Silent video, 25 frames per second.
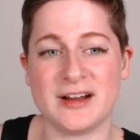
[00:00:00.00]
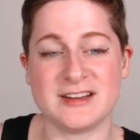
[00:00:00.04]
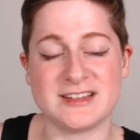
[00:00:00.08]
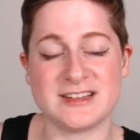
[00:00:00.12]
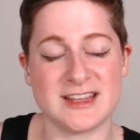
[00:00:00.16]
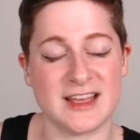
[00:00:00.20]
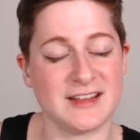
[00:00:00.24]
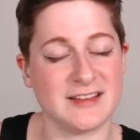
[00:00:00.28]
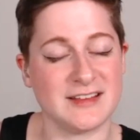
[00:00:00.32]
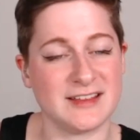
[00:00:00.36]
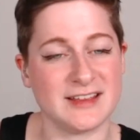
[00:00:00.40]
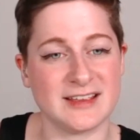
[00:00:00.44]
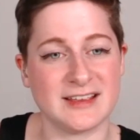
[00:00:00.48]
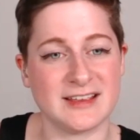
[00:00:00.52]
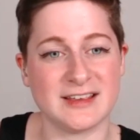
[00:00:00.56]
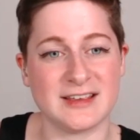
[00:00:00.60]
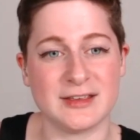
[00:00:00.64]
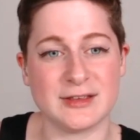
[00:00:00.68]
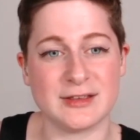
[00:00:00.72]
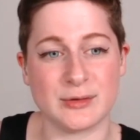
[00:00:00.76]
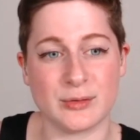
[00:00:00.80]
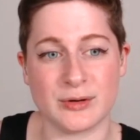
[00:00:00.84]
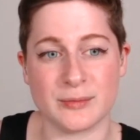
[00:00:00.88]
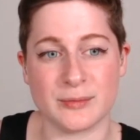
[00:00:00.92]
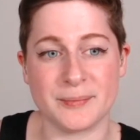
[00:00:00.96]
telling
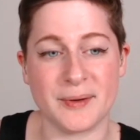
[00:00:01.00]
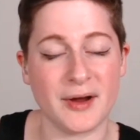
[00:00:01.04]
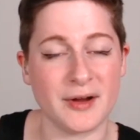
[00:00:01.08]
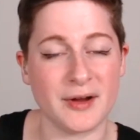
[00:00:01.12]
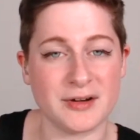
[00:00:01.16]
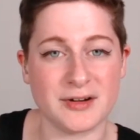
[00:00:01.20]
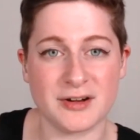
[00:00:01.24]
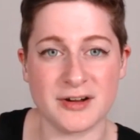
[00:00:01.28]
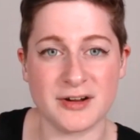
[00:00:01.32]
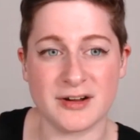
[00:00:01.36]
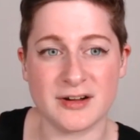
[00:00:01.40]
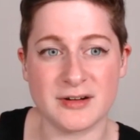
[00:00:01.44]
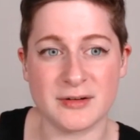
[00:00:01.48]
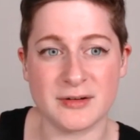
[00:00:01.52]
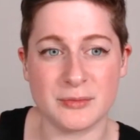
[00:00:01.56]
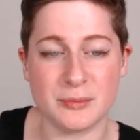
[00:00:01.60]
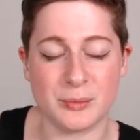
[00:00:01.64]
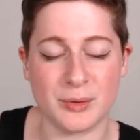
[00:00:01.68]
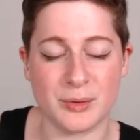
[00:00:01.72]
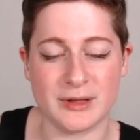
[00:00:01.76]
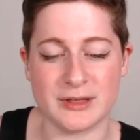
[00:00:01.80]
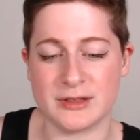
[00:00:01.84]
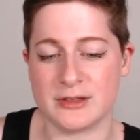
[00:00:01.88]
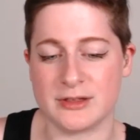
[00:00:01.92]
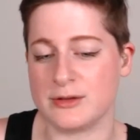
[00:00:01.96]
your partner
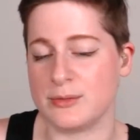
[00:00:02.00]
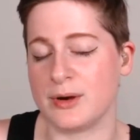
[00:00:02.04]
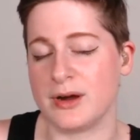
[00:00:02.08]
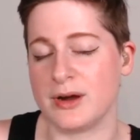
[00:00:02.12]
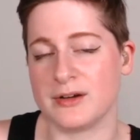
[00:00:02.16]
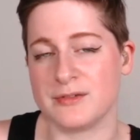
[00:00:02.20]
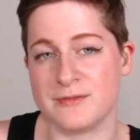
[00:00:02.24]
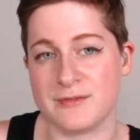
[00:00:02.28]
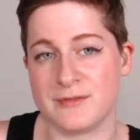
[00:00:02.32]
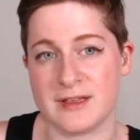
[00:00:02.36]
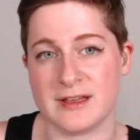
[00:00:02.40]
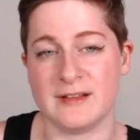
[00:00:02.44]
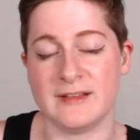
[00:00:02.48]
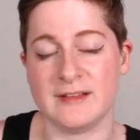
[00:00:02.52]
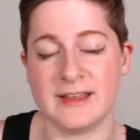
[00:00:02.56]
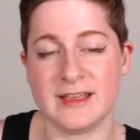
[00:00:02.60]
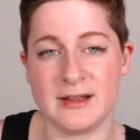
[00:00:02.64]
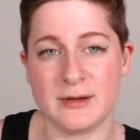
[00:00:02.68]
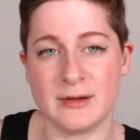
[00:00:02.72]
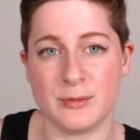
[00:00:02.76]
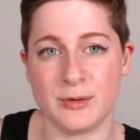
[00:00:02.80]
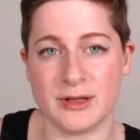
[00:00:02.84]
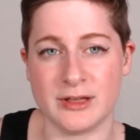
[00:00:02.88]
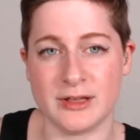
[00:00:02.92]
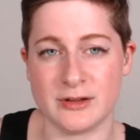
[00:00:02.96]
what you are
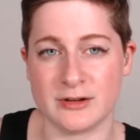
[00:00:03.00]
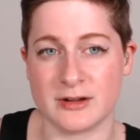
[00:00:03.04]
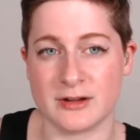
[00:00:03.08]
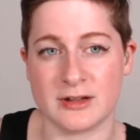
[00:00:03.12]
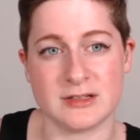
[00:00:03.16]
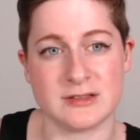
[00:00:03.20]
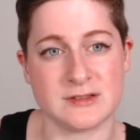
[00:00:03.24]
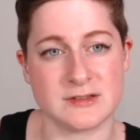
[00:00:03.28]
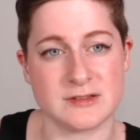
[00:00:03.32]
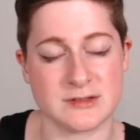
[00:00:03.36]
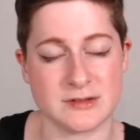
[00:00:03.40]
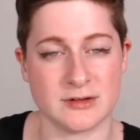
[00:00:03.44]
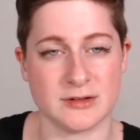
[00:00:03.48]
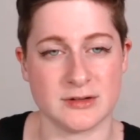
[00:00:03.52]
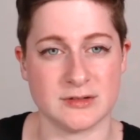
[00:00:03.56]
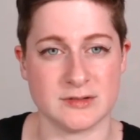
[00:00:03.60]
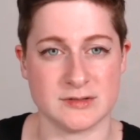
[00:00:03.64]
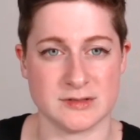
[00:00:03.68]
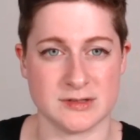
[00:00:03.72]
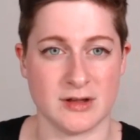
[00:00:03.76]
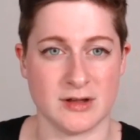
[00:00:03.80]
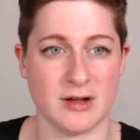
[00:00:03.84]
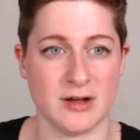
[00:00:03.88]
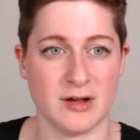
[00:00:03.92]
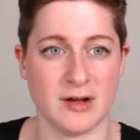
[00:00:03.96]
feeling, what your
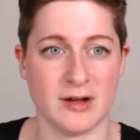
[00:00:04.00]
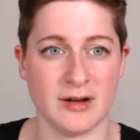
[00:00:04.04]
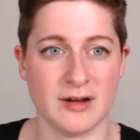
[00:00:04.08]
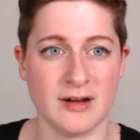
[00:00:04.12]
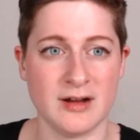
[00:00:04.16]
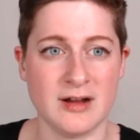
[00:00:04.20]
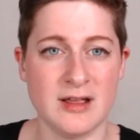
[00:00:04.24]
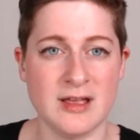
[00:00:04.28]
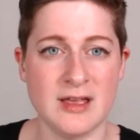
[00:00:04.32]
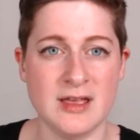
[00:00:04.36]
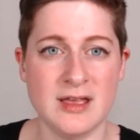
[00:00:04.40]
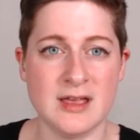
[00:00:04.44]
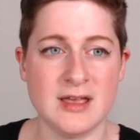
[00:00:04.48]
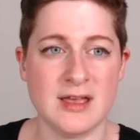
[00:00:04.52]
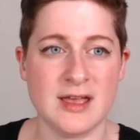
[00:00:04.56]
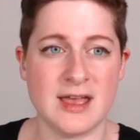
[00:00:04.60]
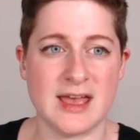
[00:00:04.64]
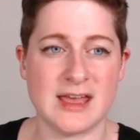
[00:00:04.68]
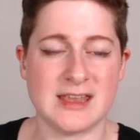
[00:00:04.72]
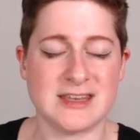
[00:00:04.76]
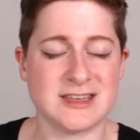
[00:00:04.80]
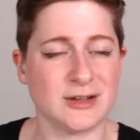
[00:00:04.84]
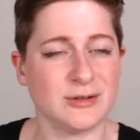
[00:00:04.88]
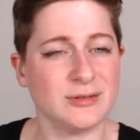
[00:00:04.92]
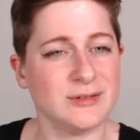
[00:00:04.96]
concerns are,
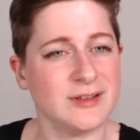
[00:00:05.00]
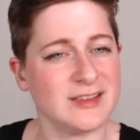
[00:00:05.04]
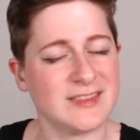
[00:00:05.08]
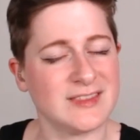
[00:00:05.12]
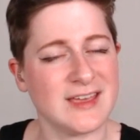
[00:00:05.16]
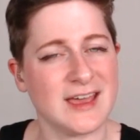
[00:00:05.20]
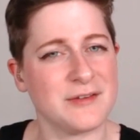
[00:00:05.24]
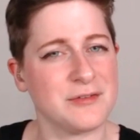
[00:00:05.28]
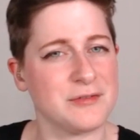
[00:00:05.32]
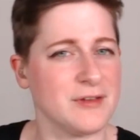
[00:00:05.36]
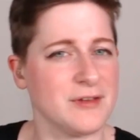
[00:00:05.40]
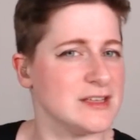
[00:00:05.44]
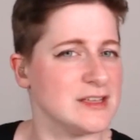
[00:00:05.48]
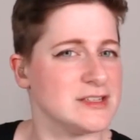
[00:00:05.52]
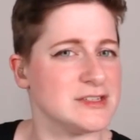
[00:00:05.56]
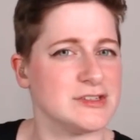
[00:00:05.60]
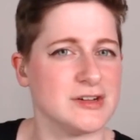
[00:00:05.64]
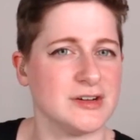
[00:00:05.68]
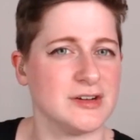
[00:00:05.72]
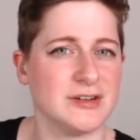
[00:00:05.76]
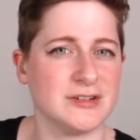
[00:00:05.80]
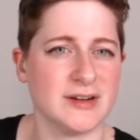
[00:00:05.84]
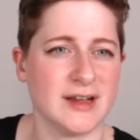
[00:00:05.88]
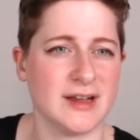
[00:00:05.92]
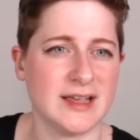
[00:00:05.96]
and don't let that
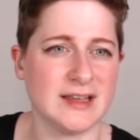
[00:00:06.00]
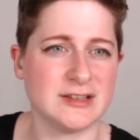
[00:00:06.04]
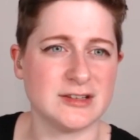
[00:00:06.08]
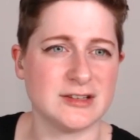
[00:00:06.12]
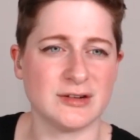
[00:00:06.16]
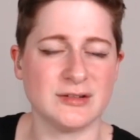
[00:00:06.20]
fester, right?